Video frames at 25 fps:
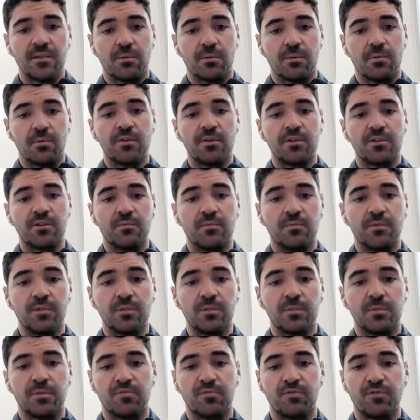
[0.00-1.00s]
So we want to do
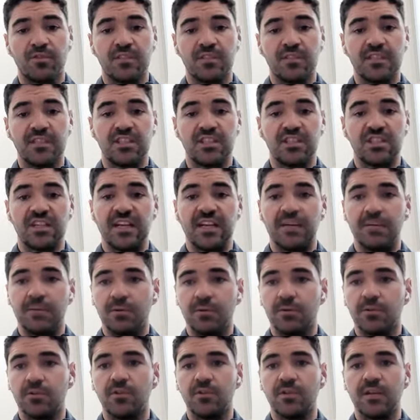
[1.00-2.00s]
multiple runs each day, and
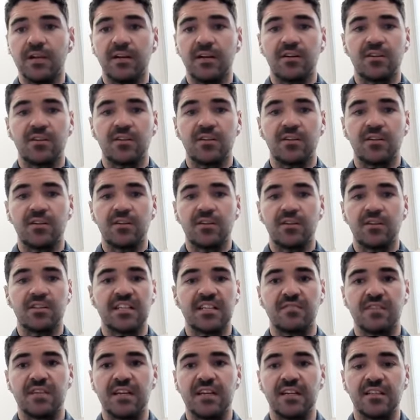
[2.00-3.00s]
we want to do that on
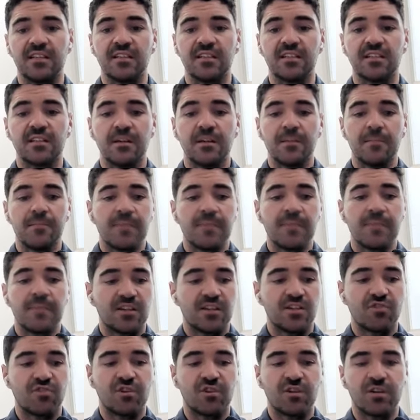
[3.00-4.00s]
consecutive days.
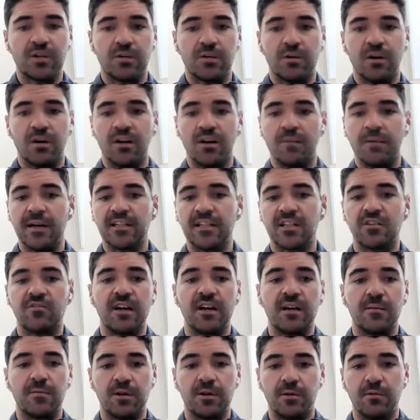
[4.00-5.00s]
And the stronger you are, the
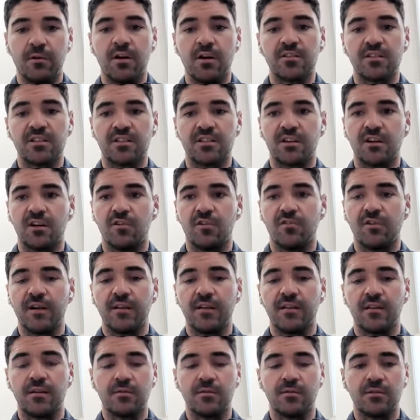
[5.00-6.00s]
better you're able you are to
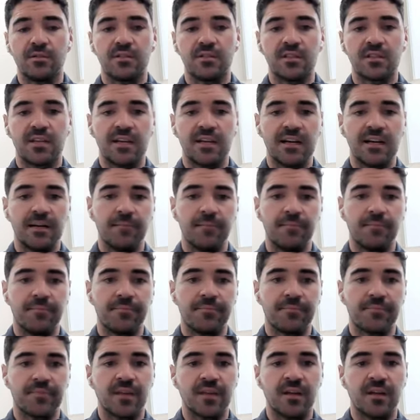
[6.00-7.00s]
tolerate those
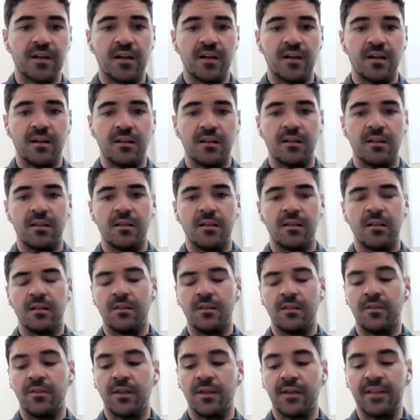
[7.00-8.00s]
um, uh,
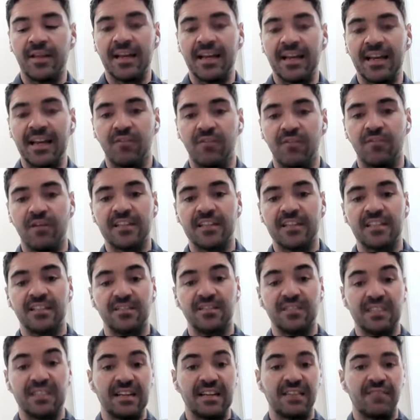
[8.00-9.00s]
that, that level of
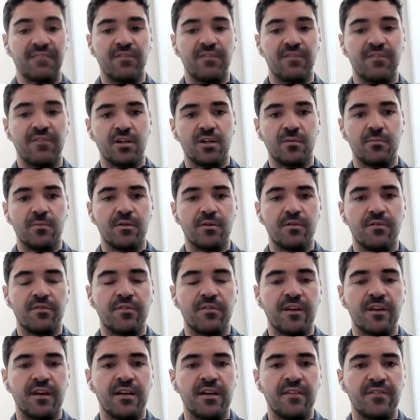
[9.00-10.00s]
activity and that volume
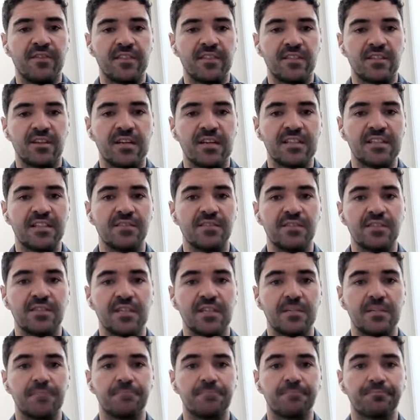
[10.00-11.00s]
of uh, physical
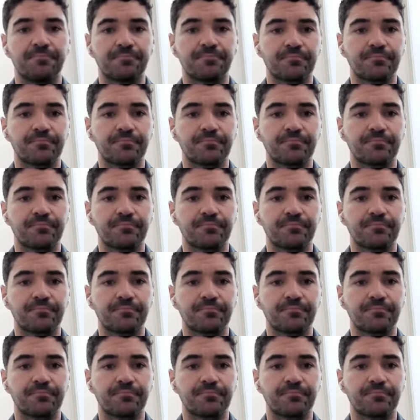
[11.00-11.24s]
activity.